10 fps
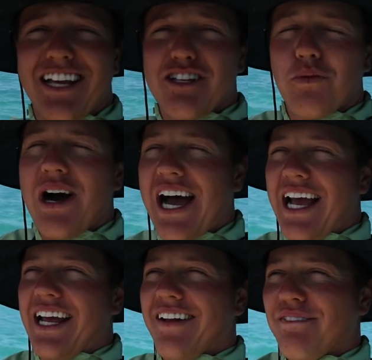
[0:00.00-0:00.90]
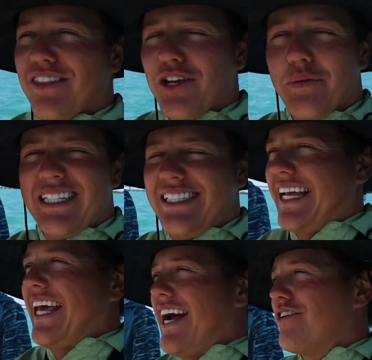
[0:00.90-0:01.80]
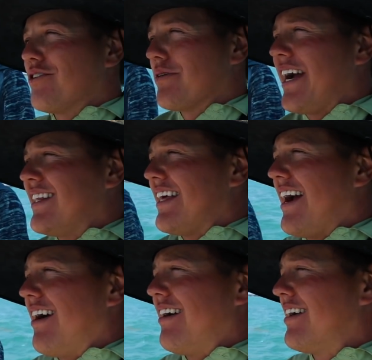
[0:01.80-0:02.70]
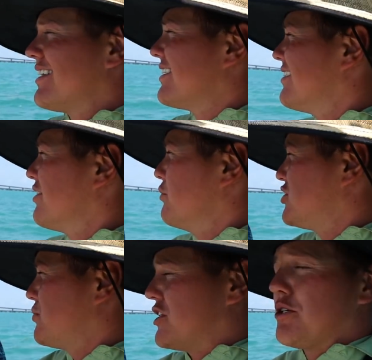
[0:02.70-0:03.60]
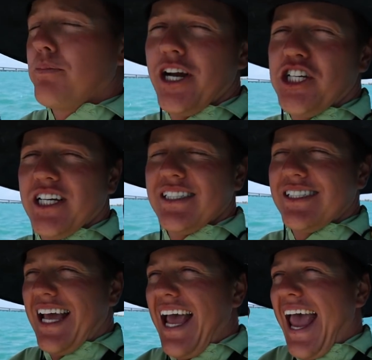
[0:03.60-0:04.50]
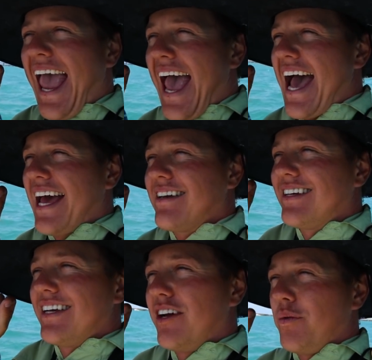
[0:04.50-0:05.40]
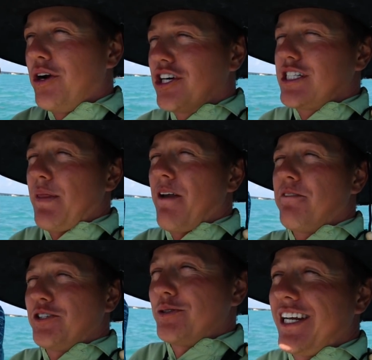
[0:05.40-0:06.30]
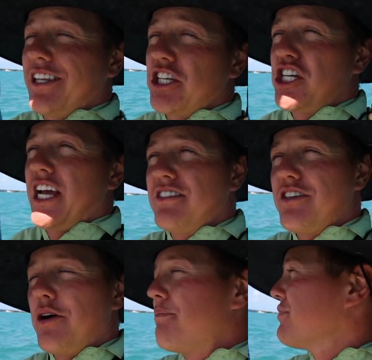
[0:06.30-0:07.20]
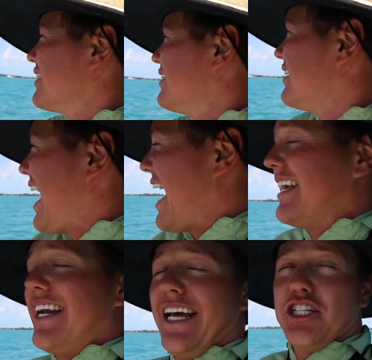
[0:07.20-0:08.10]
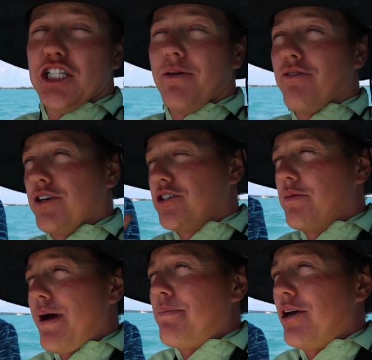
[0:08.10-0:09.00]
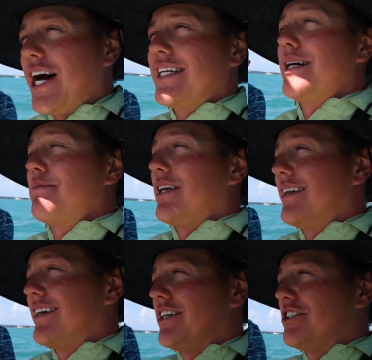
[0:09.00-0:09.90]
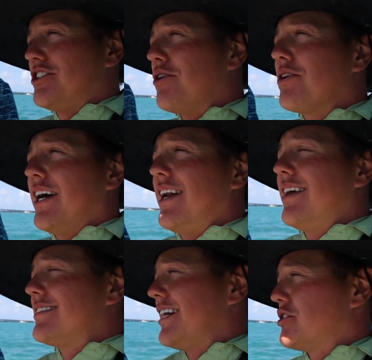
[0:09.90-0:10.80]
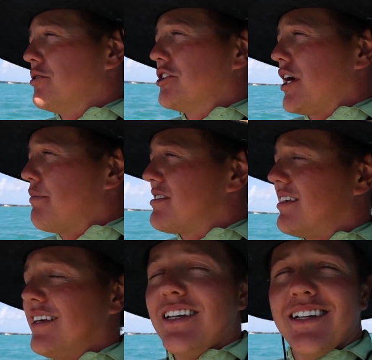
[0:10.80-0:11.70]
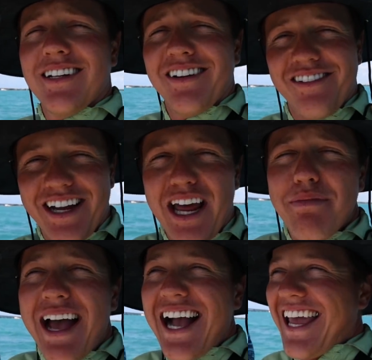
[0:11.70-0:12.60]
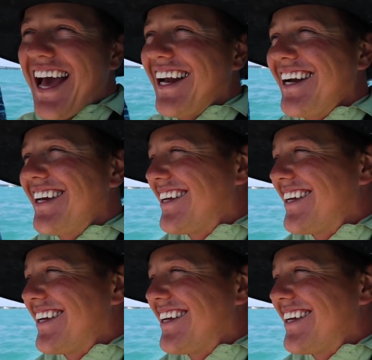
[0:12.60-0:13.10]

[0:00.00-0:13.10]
is why we stick it out right there. We switched bridges and we hooked up. That fish was sitting in the shade, so I need a hit just before, so we might be onto something. So good, such cool jumps. We're getting back at it.